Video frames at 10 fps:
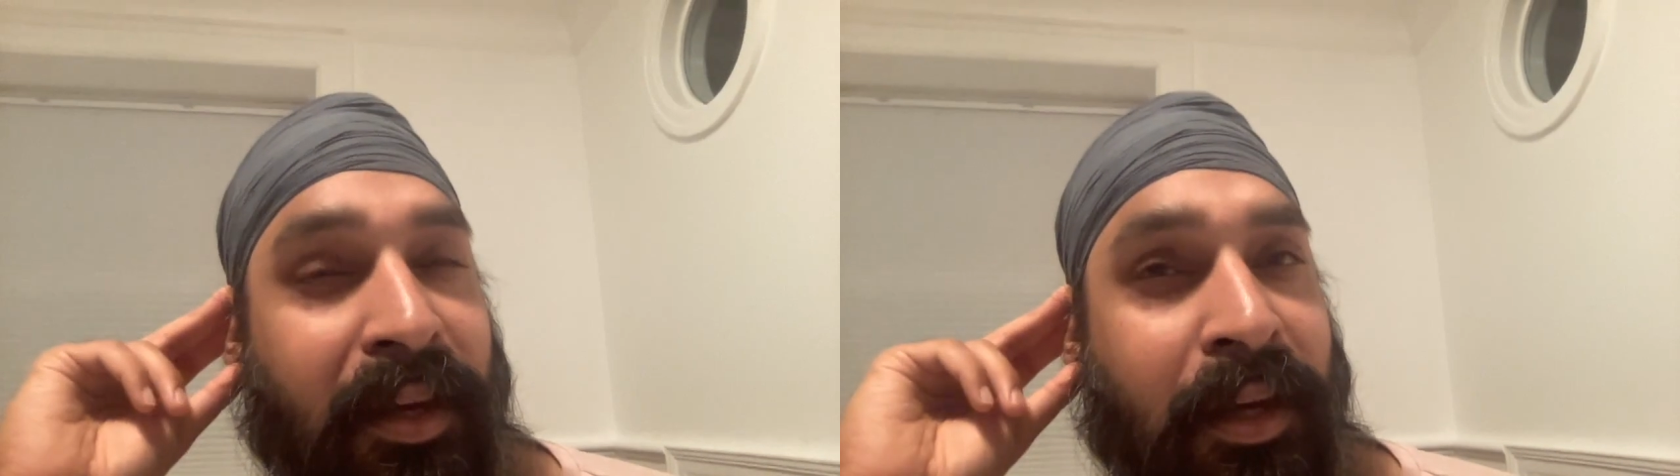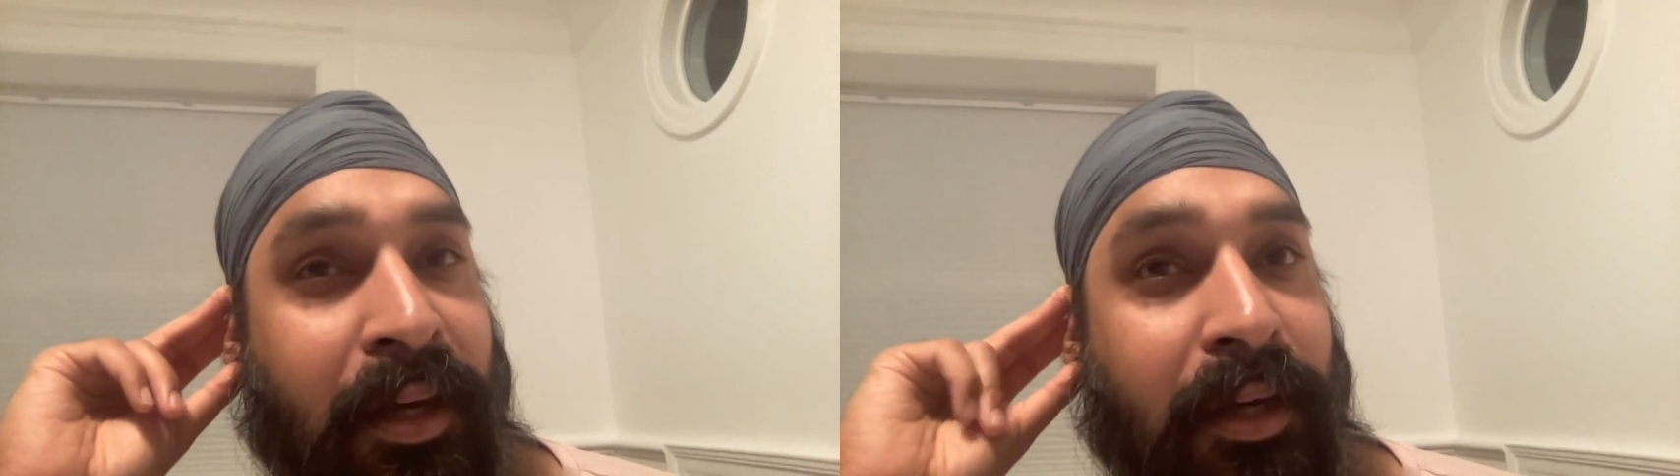
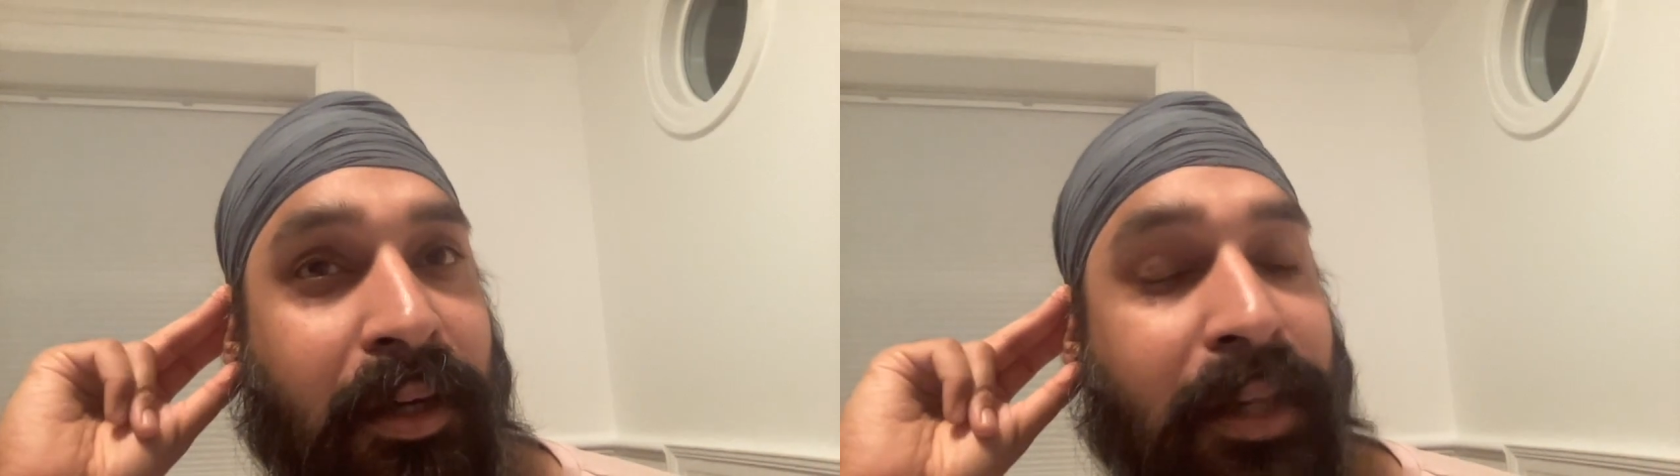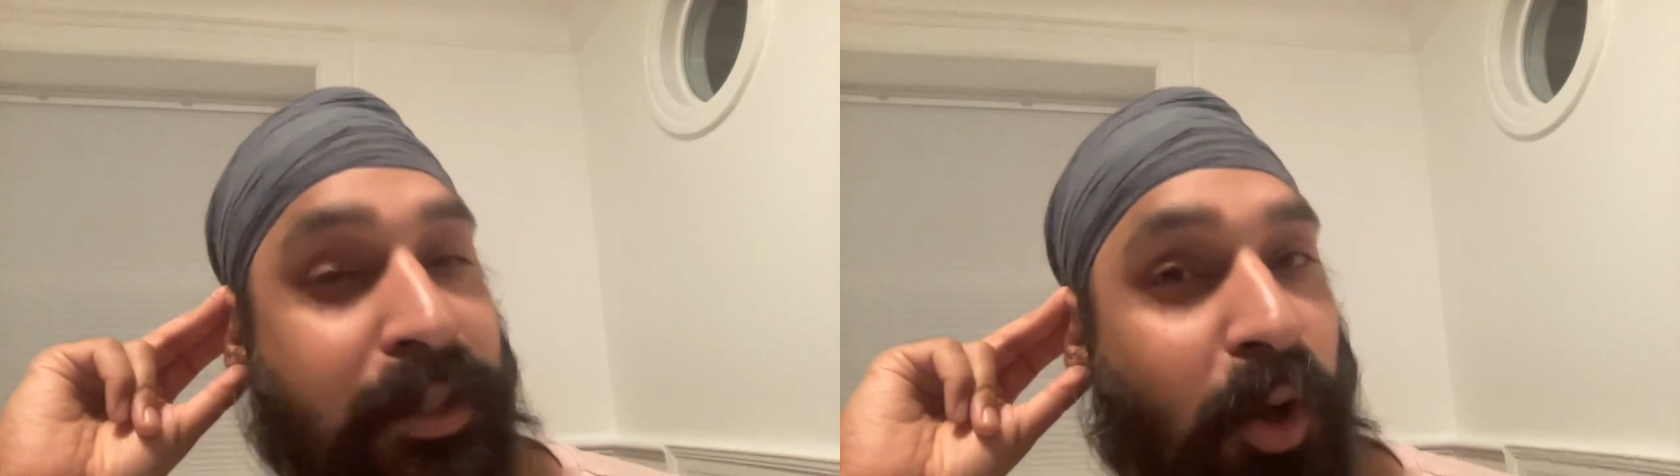
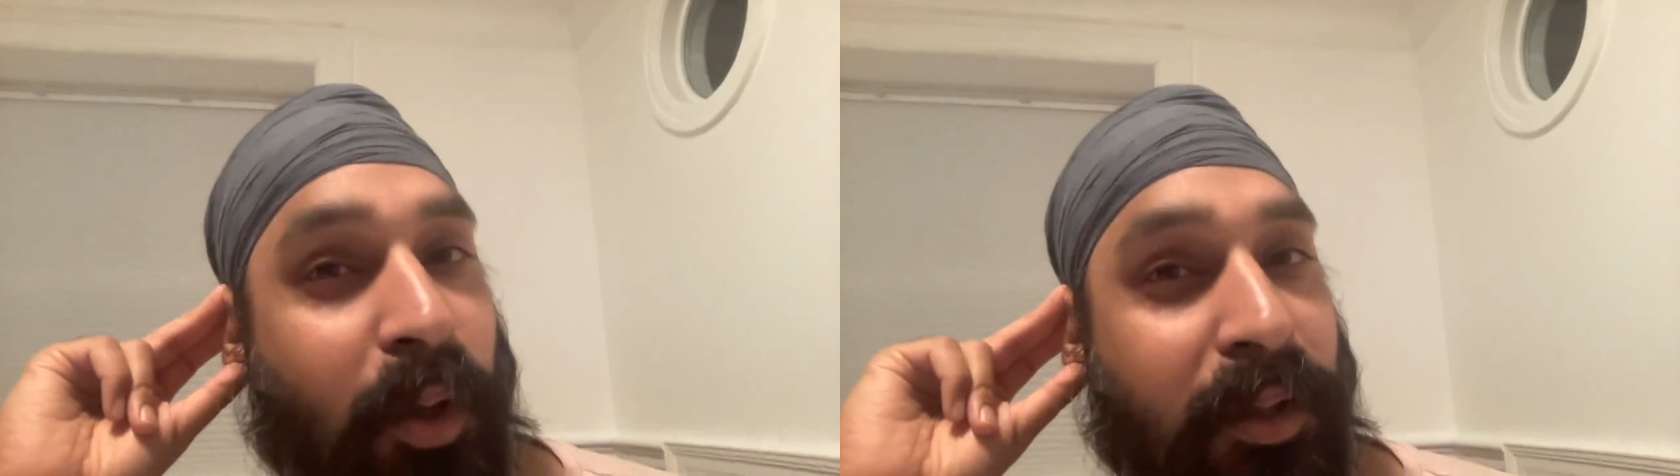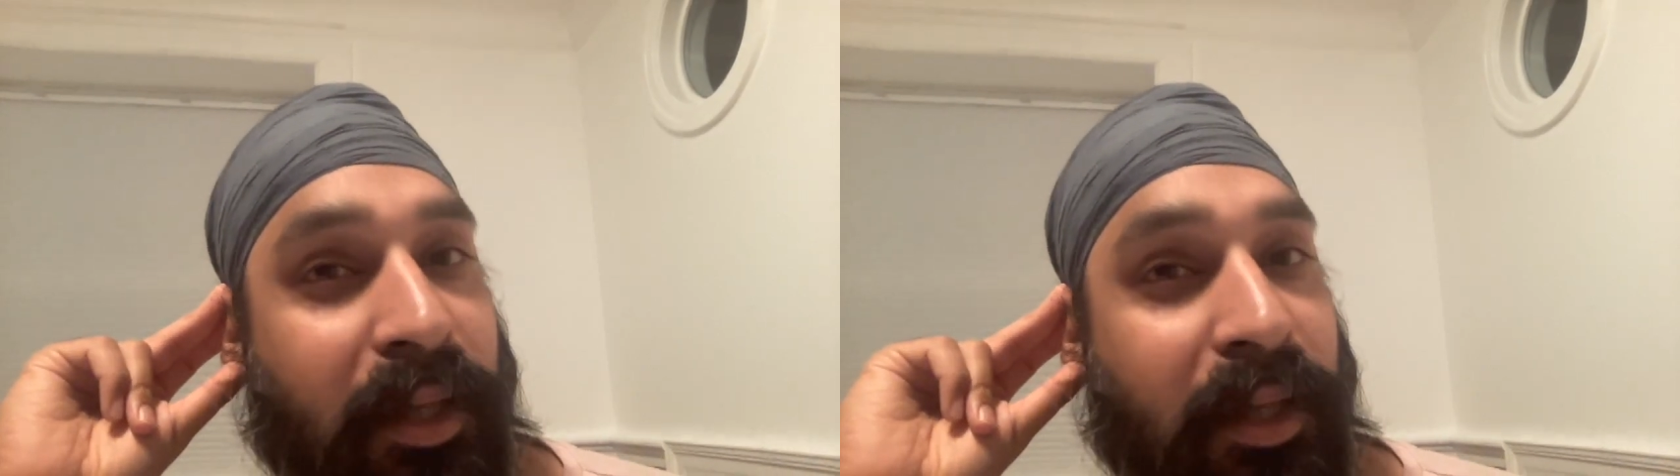that's a hard